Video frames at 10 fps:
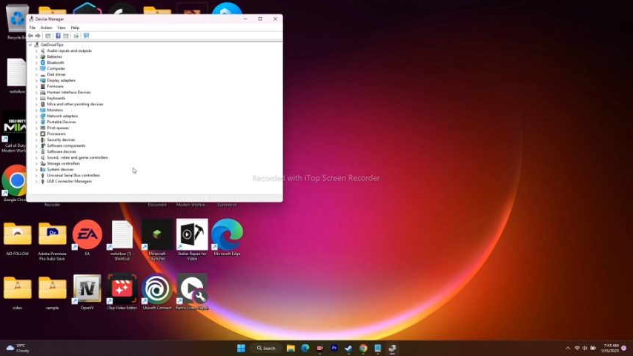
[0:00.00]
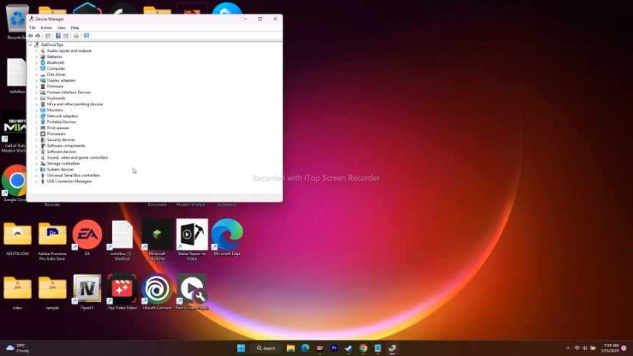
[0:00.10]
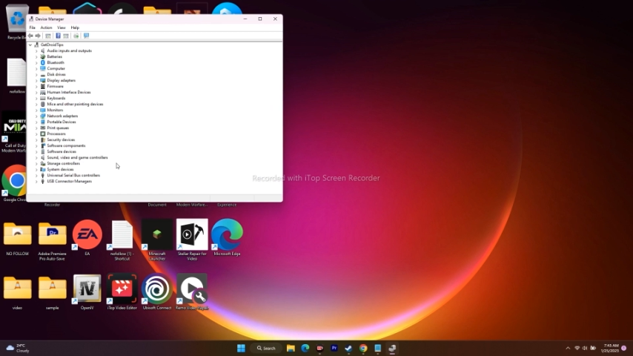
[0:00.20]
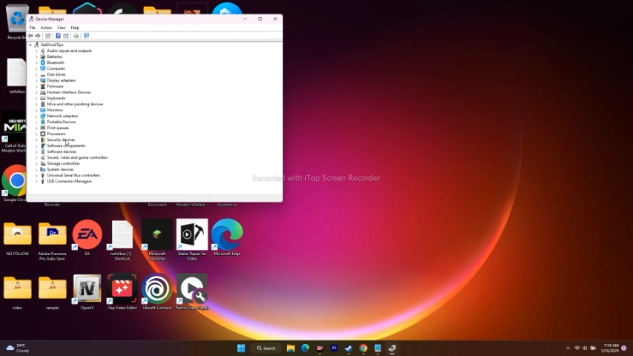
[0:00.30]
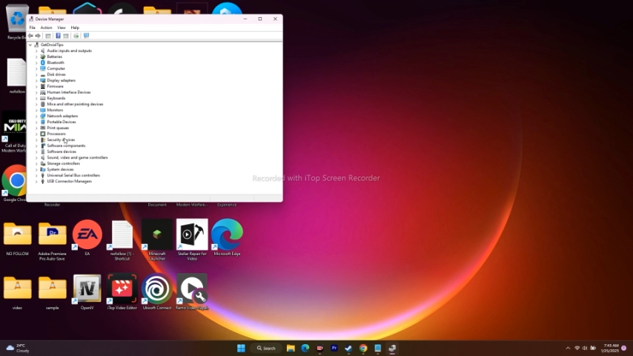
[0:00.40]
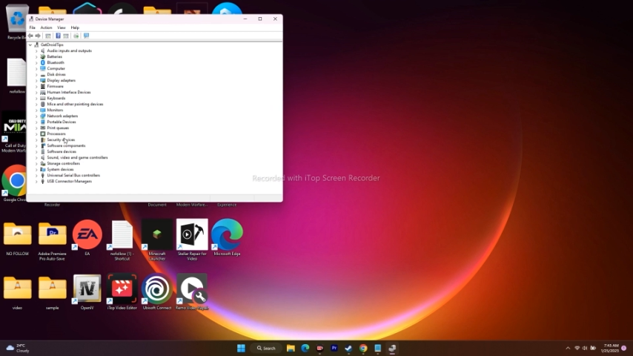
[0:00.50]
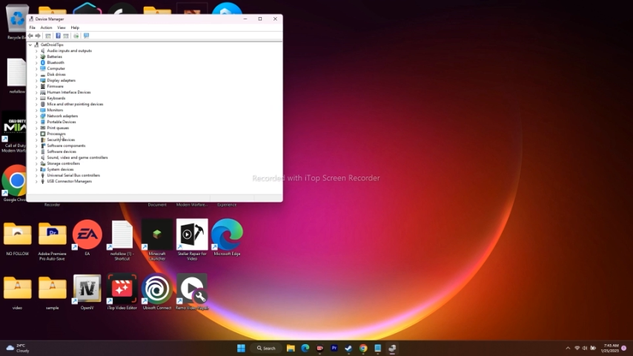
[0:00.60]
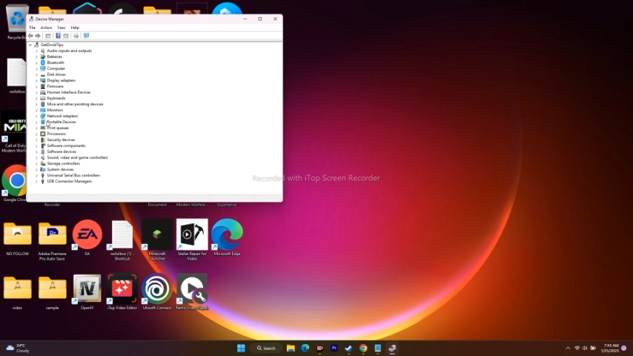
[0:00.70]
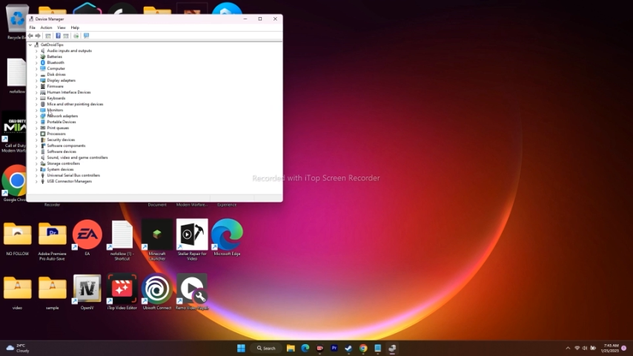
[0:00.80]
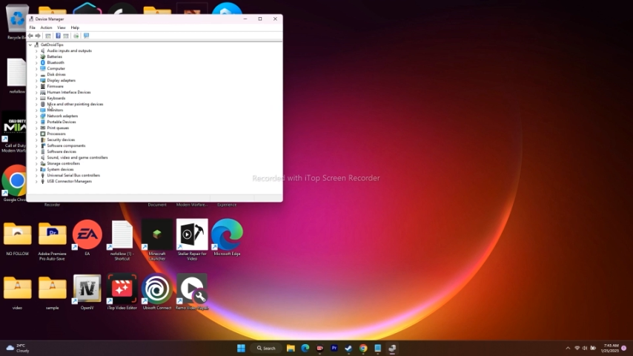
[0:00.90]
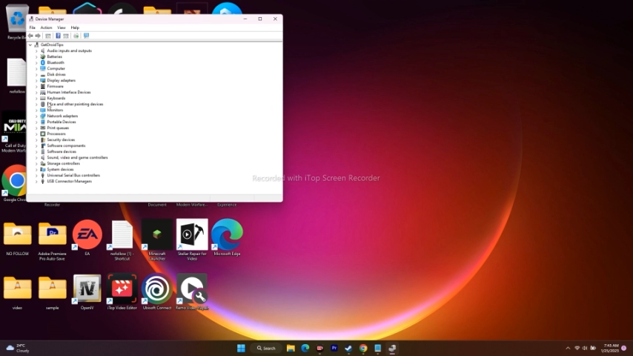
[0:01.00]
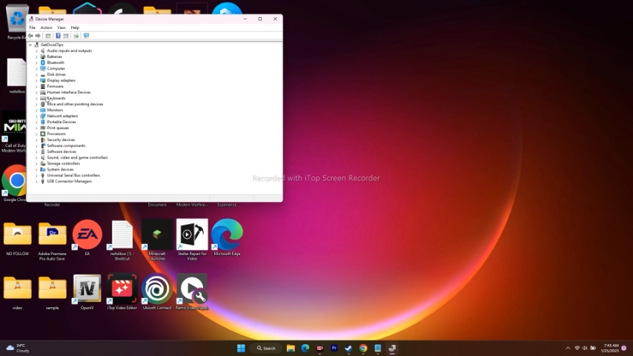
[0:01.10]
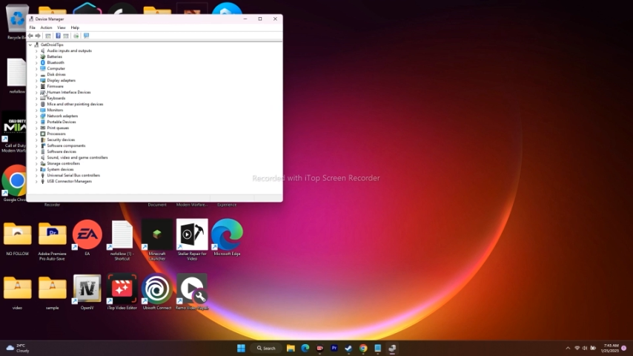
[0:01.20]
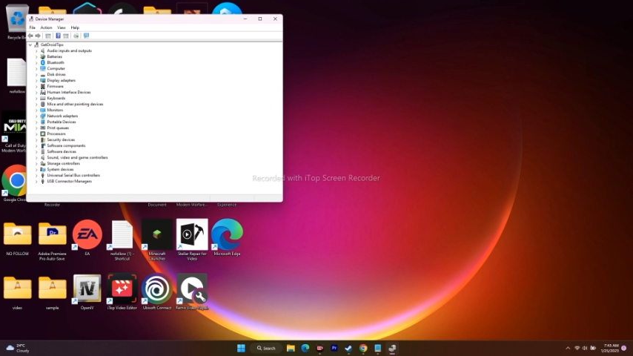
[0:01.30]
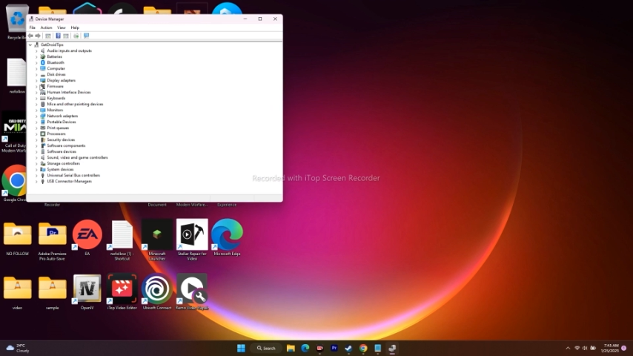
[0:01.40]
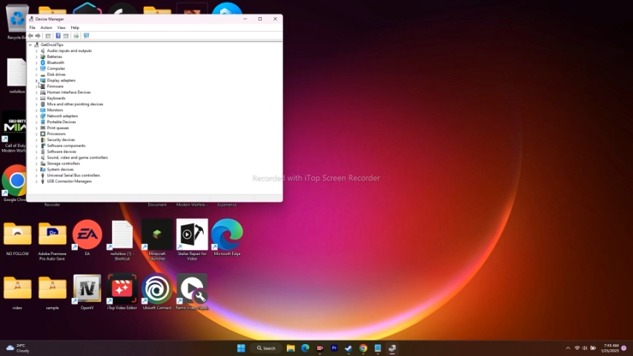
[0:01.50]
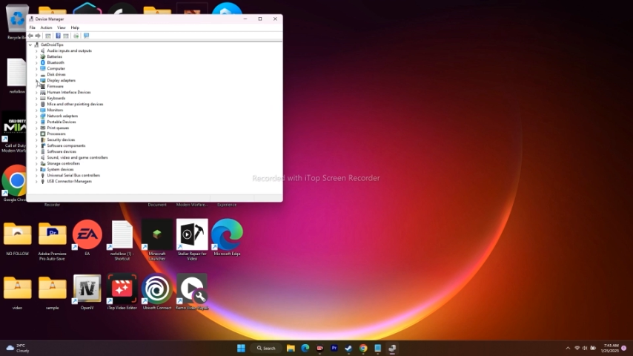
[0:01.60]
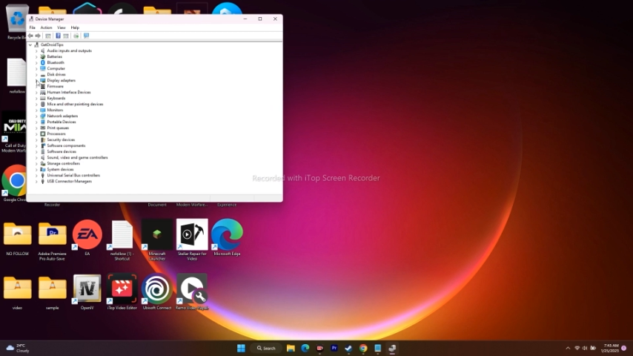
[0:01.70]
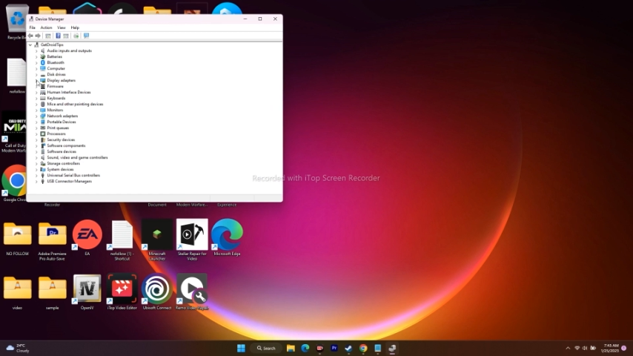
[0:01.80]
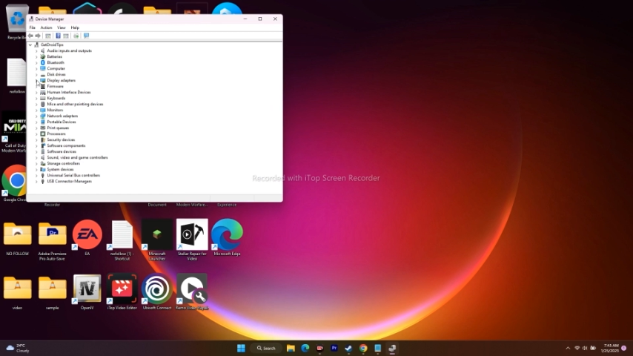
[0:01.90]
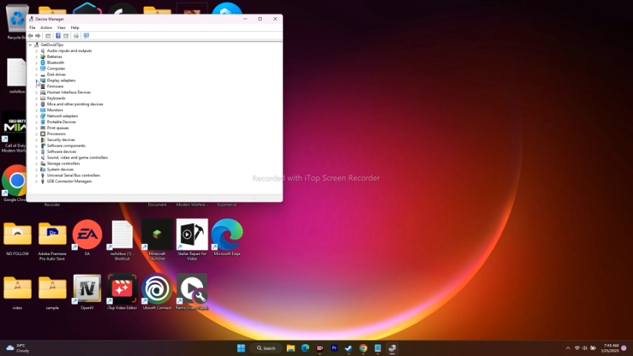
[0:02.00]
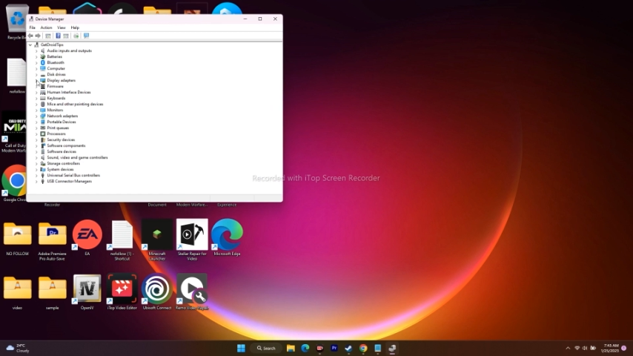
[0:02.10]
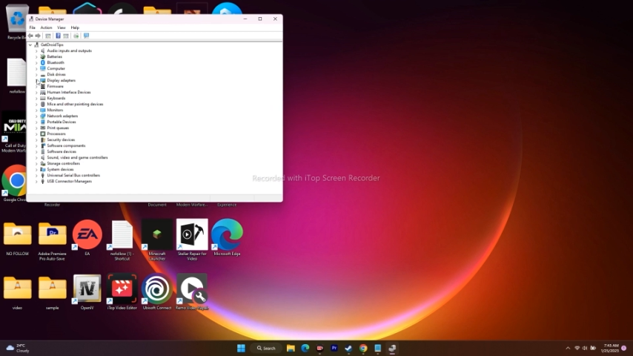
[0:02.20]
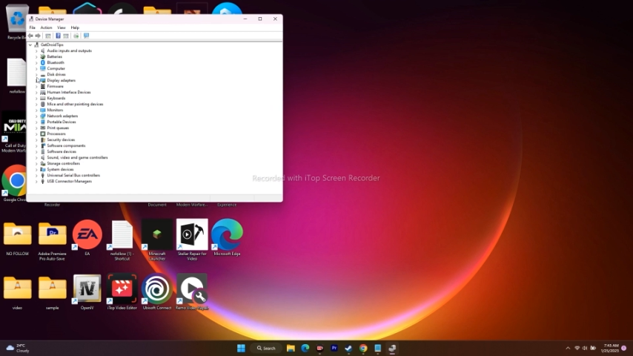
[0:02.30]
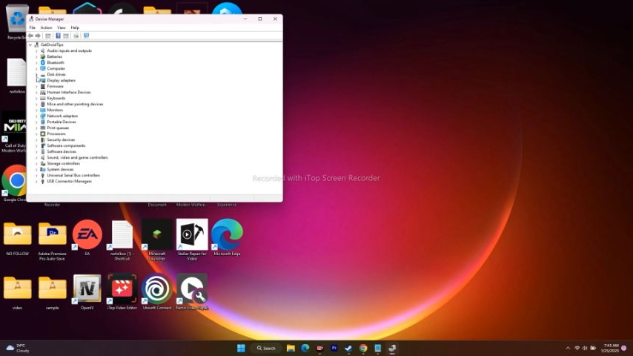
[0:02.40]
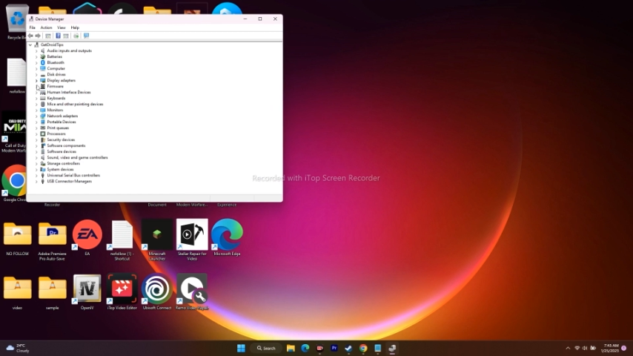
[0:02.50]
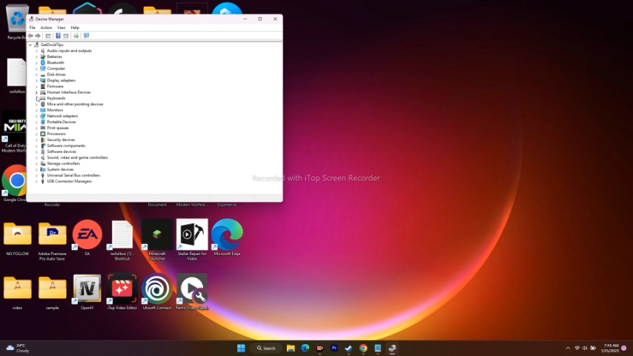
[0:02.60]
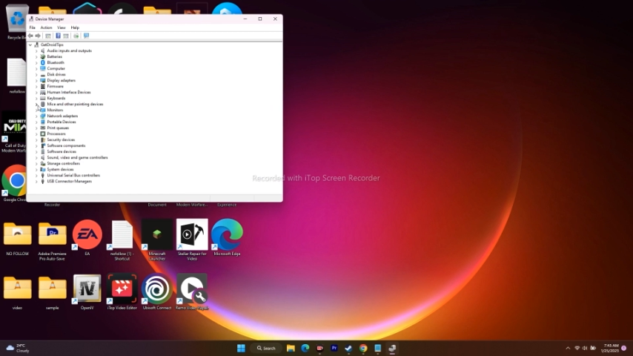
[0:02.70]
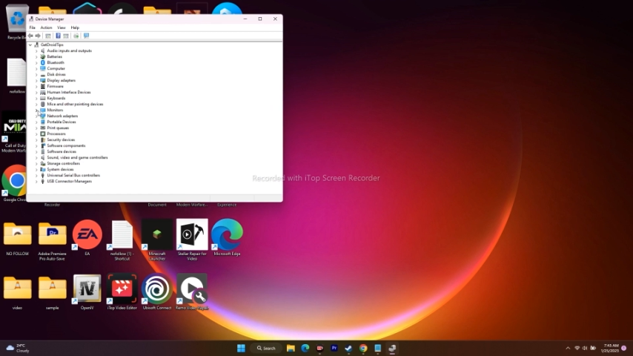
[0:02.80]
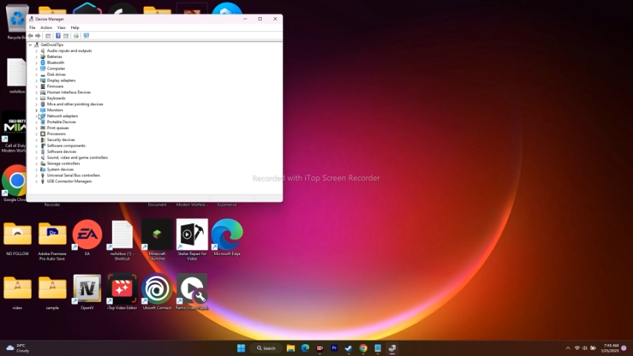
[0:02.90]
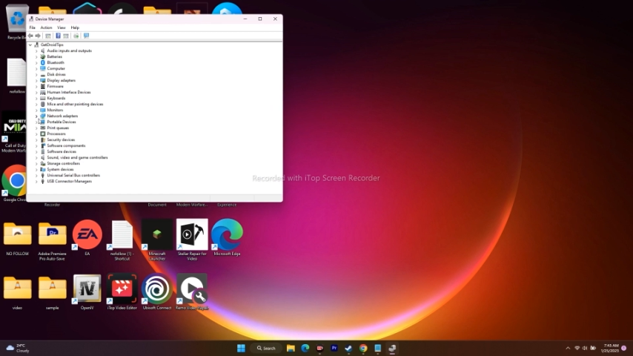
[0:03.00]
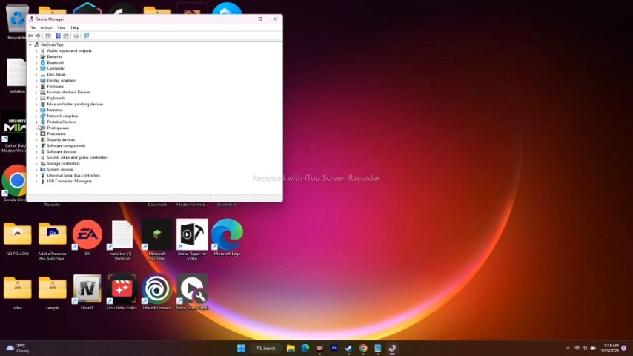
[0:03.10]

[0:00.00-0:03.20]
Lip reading: Nobody's mouth can be seen.